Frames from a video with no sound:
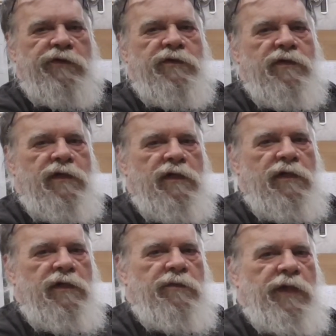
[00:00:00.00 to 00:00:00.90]
and
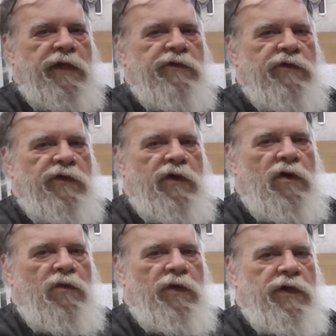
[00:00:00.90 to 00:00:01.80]
making sure they
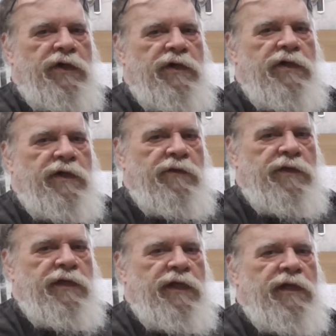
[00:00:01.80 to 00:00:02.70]
all work good and
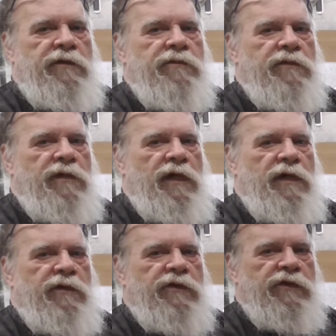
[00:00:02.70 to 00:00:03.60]
everything, and
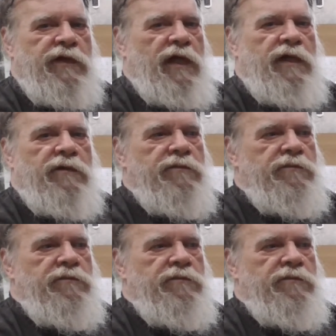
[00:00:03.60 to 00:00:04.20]
just kind of